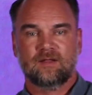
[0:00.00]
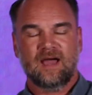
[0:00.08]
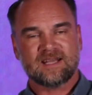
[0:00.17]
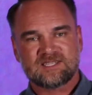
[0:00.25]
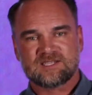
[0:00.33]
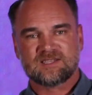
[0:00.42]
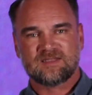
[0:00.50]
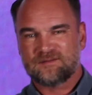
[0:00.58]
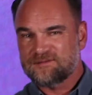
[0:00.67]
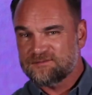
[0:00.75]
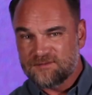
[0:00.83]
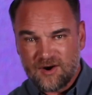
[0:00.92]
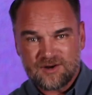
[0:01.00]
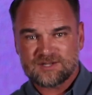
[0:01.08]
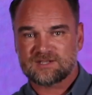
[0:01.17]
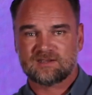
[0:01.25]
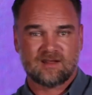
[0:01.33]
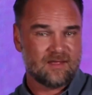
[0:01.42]
That's the
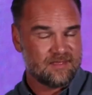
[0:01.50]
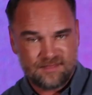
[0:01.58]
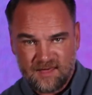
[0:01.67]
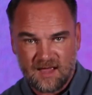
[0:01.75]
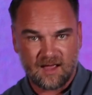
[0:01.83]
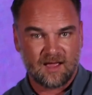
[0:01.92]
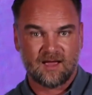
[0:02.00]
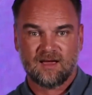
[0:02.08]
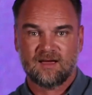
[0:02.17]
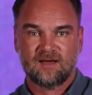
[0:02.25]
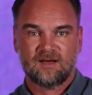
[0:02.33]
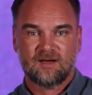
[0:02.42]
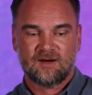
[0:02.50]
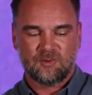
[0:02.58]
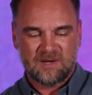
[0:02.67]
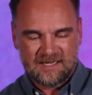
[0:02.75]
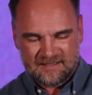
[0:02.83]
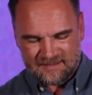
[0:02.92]
first thing
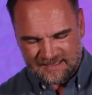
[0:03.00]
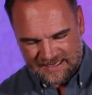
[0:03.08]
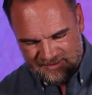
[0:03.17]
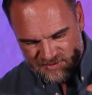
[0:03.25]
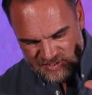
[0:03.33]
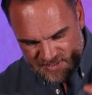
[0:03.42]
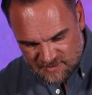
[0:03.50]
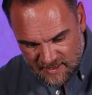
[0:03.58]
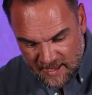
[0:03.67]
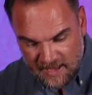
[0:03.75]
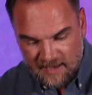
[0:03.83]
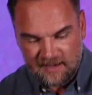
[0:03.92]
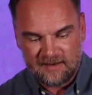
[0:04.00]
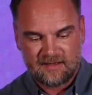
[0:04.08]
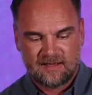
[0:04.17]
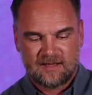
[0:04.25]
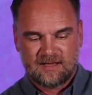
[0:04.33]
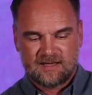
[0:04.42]
we need to understand
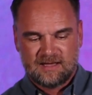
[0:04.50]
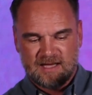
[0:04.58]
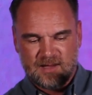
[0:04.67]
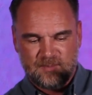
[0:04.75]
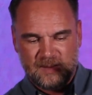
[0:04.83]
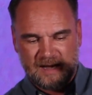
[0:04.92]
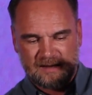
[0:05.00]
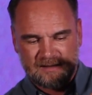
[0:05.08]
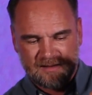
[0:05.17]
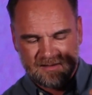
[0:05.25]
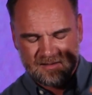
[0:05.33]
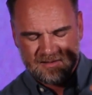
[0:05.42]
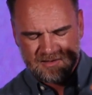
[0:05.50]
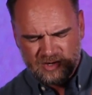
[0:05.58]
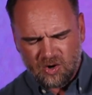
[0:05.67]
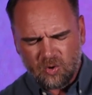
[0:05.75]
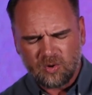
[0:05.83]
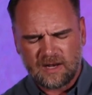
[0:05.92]
about
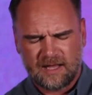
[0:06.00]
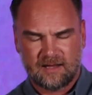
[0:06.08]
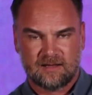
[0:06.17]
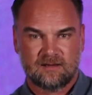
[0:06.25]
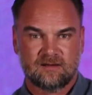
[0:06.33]
calling.